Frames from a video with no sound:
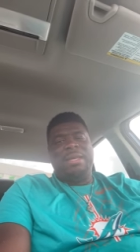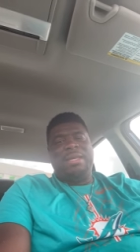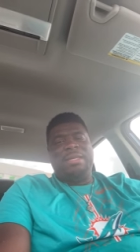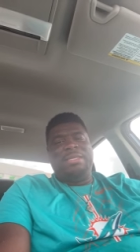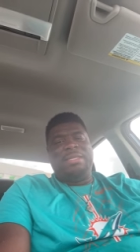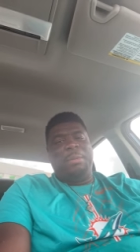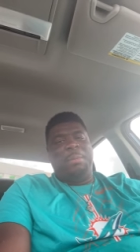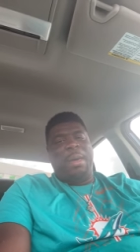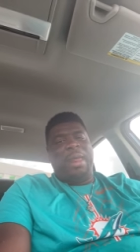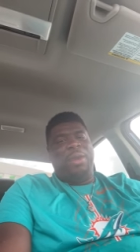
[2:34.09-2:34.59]

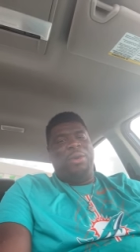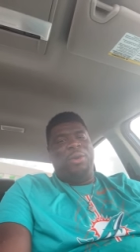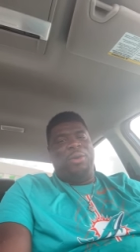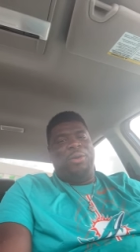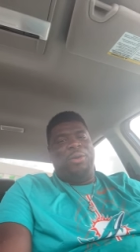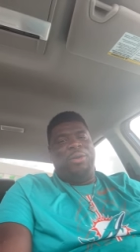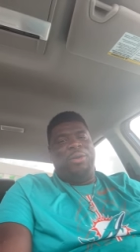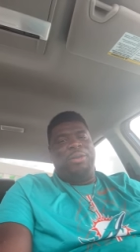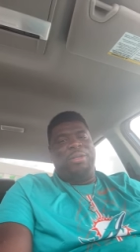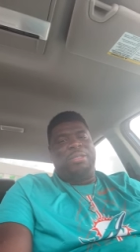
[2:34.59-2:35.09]
Somebody
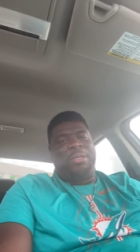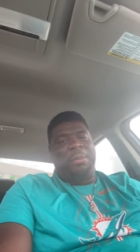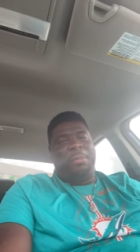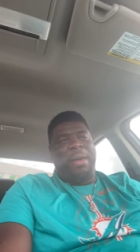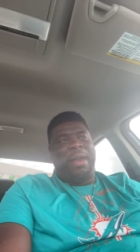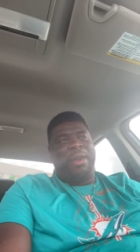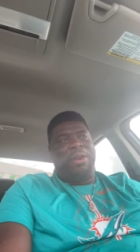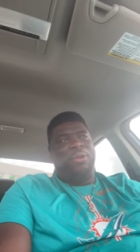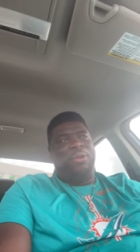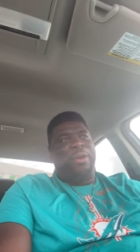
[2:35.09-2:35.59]

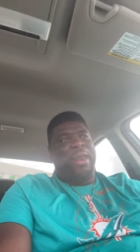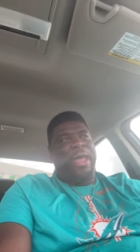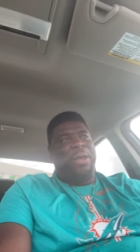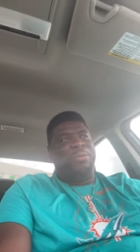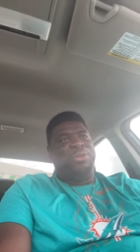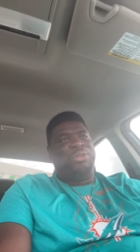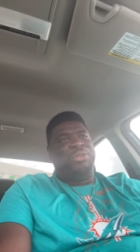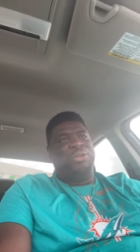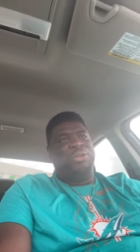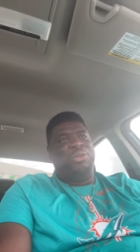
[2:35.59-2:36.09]
don't like
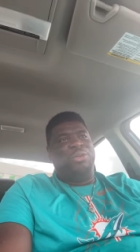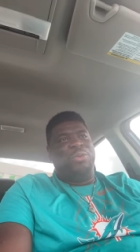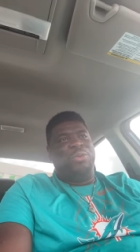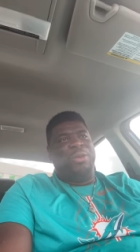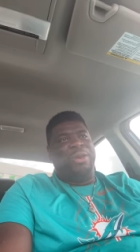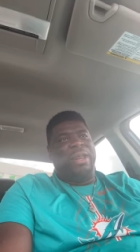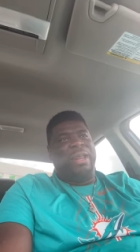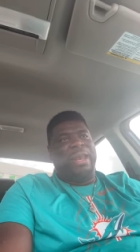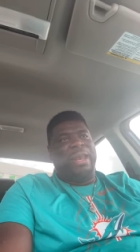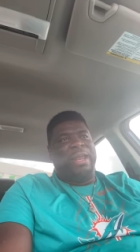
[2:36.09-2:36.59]
what you're
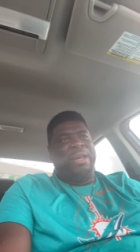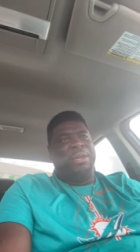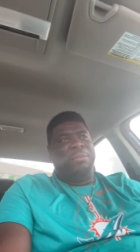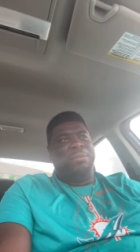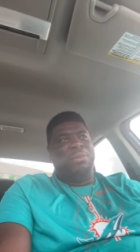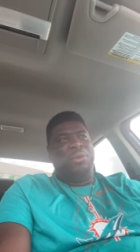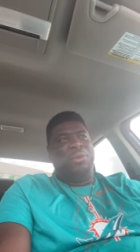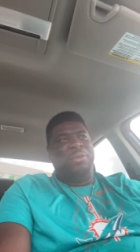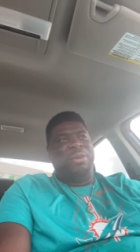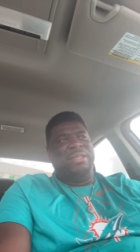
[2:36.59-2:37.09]
doing. They let
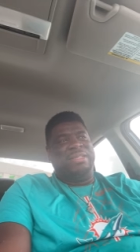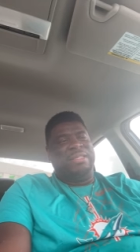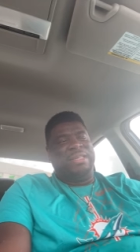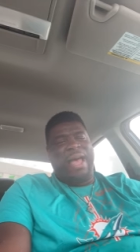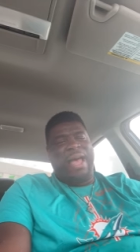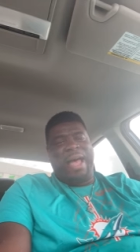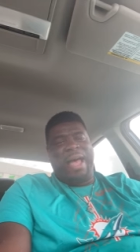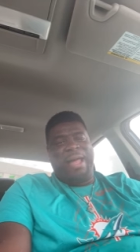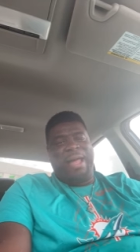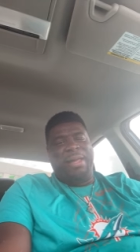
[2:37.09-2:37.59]
them know
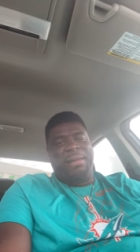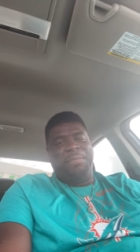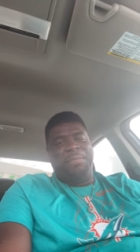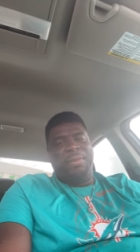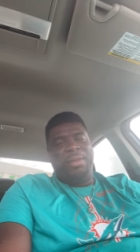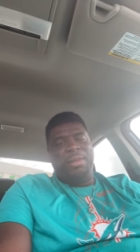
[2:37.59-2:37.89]
inside.